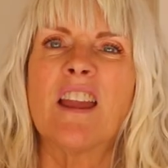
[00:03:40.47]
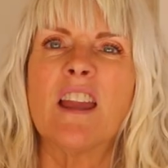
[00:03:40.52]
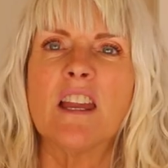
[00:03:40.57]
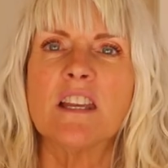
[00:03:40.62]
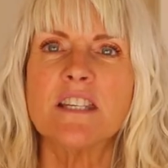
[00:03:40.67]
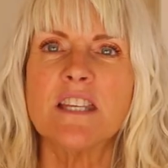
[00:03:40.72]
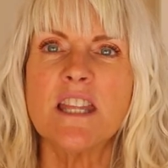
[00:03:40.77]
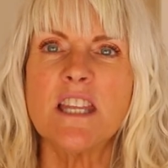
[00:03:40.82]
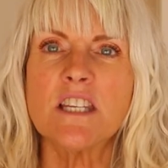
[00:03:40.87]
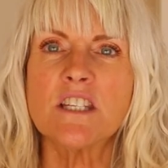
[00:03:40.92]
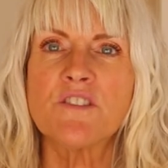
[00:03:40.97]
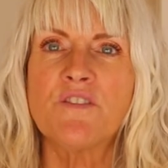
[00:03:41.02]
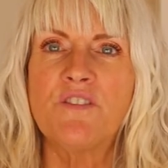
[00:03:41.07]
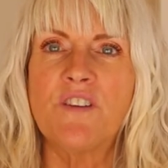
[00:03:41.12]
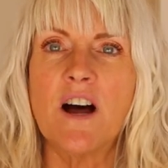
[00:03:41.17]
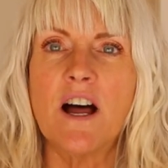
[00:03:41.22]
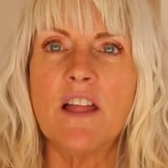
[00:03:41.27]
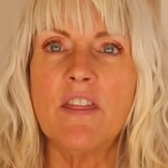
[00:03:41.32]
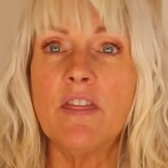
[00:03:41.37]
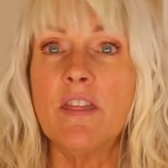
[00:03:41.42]
Isn't this
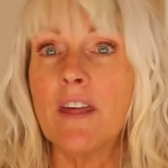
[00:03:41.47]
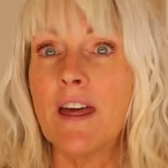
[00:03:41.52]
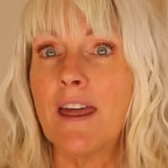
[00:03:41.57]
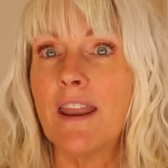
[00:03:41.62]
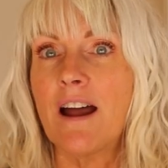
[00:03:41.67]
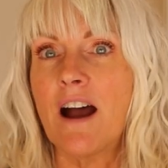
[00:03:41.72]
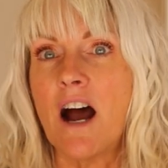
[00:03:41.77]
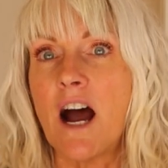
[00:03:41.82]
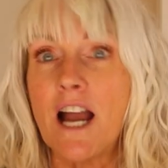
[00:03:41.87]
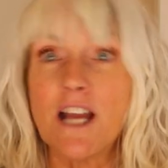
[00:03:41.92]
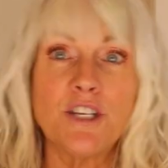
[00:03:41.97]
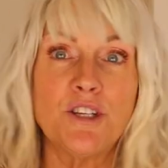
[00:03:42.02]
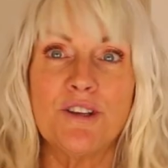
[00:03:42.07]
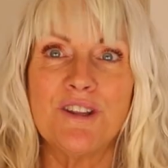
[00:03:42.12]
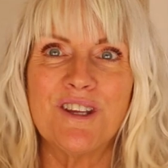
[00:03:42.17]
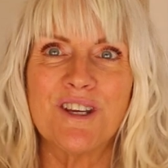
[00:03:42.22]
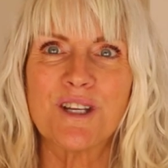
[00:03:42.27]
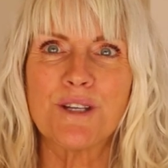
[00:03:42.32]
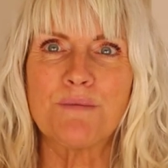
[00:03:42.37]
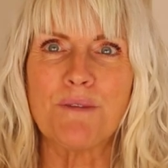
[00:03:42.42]
fun that I do
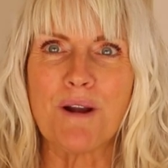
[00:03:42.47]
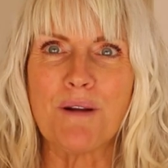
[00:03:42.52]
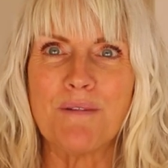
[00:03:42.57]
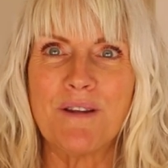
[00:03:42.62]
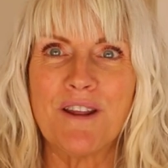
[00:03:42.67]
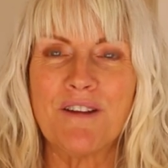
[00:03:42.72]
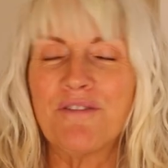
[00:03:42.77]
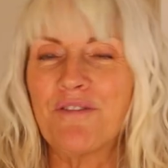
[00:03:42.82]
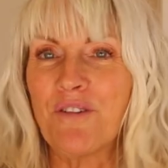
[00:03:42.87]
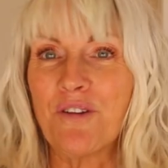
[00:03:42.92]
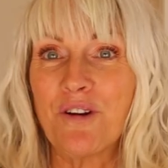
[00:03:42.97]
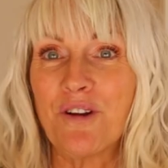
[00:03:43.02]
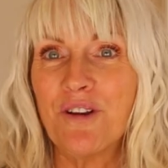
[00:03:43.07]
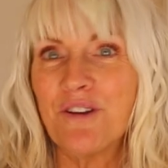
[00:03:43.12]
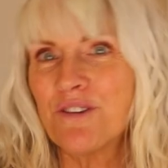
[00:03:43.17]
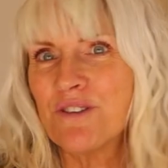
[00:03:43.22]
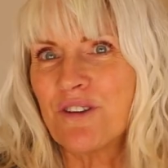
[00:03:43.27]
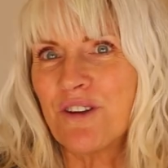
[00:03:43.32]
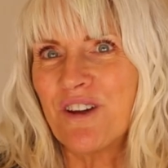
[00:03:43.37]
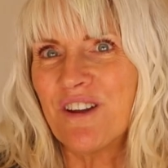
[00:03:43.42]
the experimenting for you
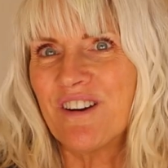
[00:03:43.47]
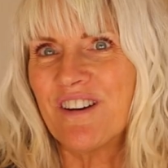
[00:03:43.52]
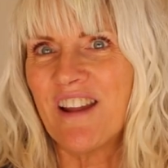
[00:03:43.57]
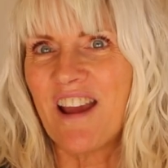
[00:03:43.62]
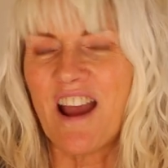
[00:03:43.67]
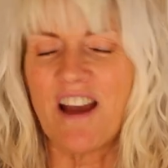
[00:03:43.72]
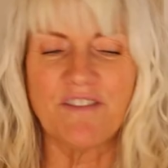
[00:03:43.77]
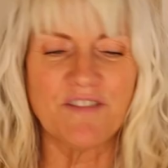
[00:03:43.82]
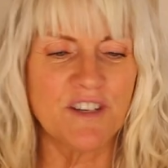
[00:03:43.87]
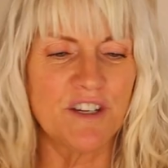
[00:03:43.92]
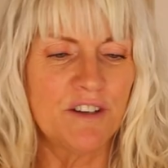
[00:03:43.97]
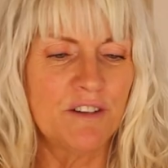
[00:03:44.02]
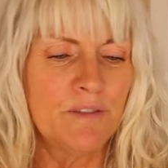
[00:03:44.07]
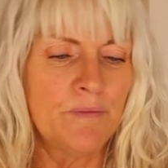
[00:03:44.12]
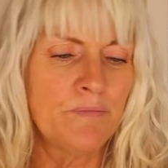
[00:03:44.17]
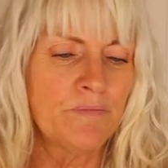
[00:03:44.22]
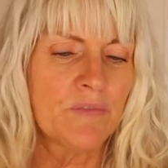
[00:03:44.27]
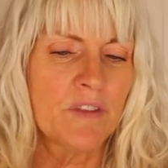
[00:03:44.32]
so you don't have to?